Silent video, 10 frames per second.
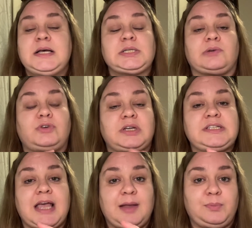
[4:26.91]
So for
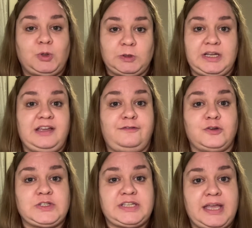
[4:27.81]
example, if
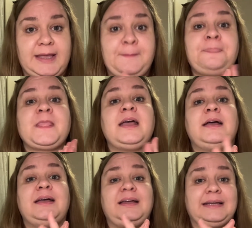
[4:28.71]
you say
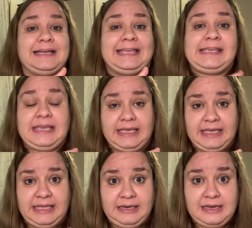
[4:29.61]

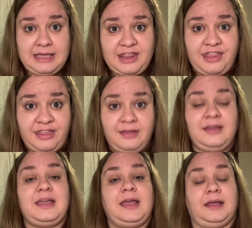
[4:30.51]
kynið
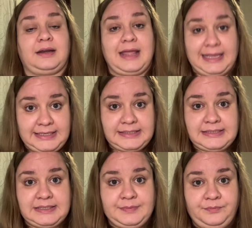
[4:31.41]
eitt,